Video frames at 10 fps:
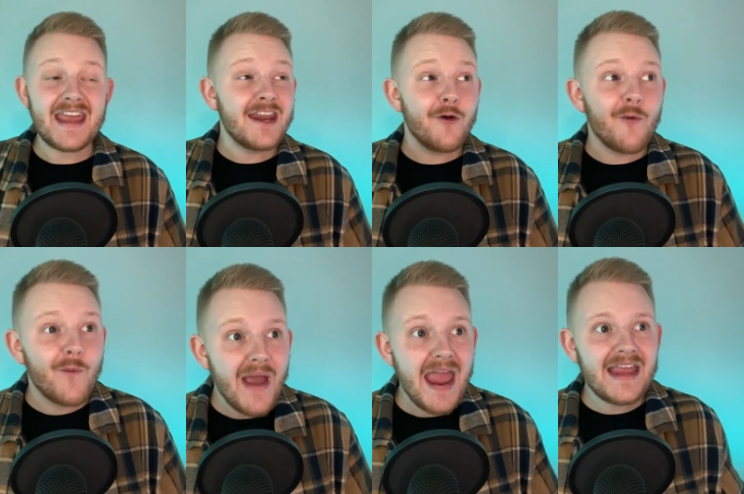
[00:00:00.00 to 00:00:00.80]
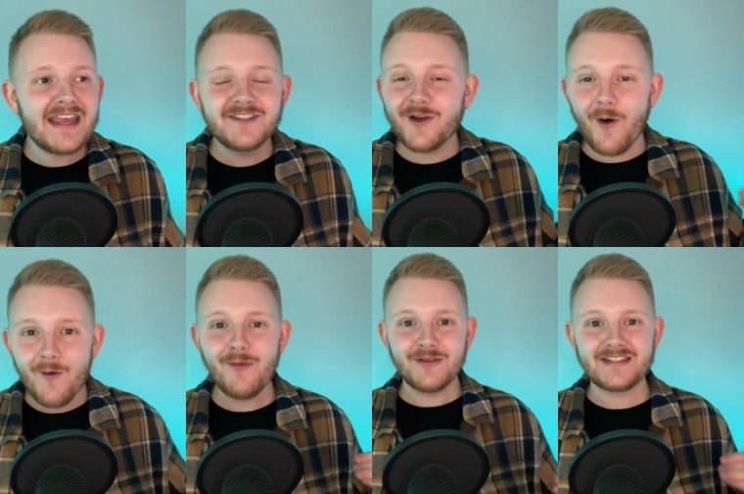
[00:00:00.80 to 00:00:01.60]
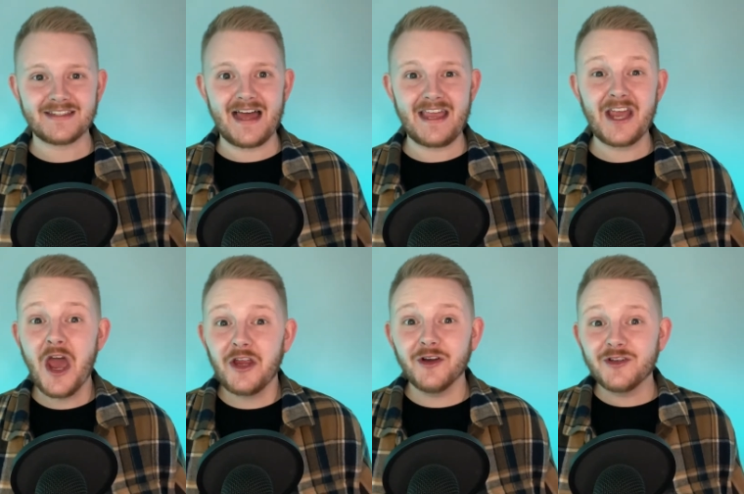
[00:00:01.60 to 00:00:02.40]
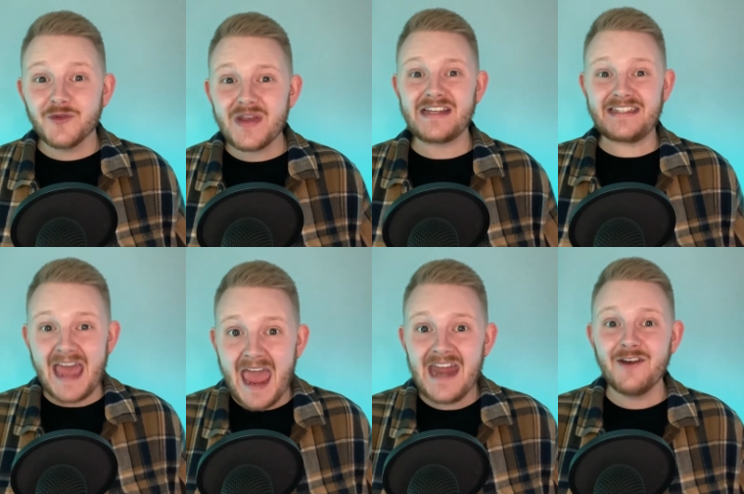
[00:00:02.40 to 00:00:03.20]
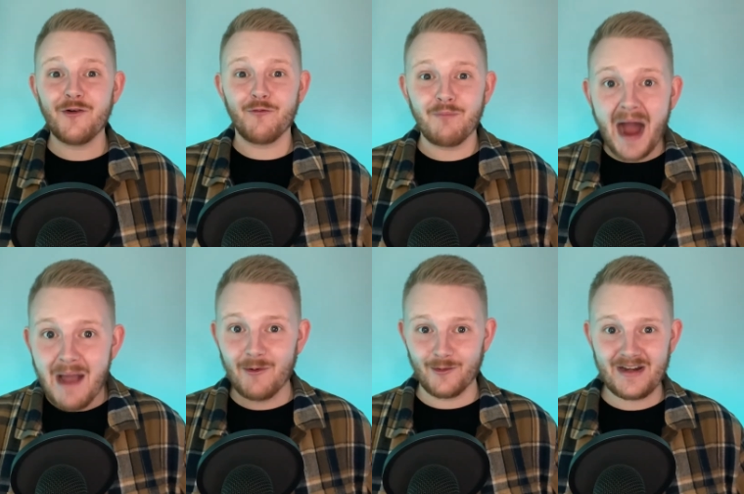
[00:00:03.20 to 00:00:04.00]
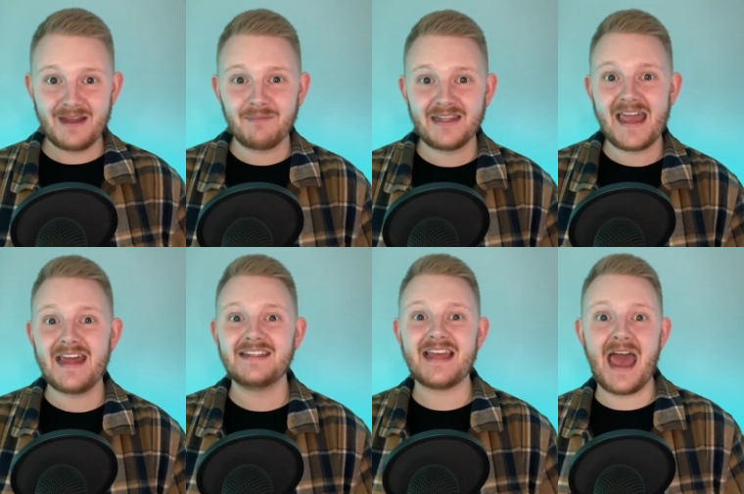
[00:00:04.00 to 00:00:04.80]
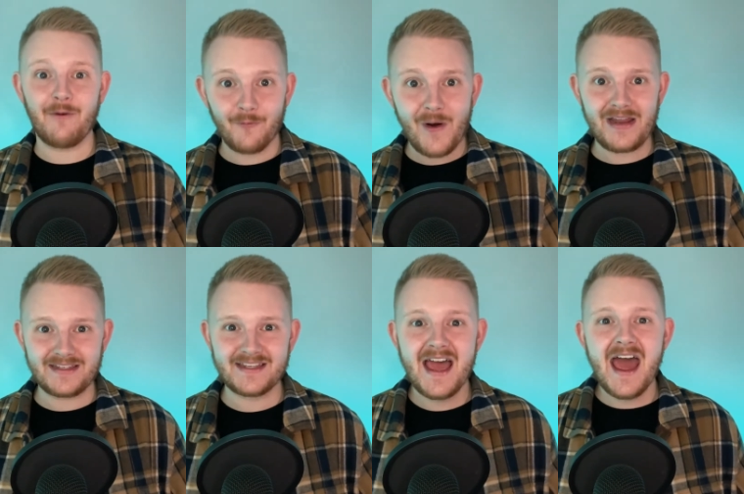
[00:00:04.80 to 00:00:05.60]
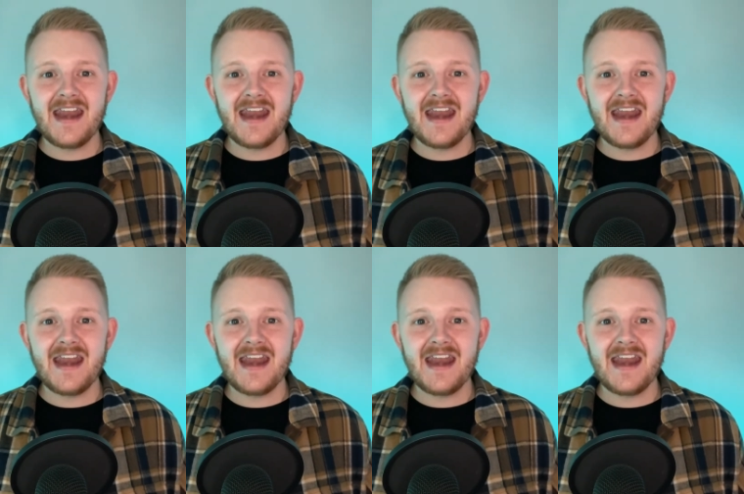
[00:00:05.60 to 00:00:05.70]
In a way, it's almost like you're doing 10 Bible reading plans at once.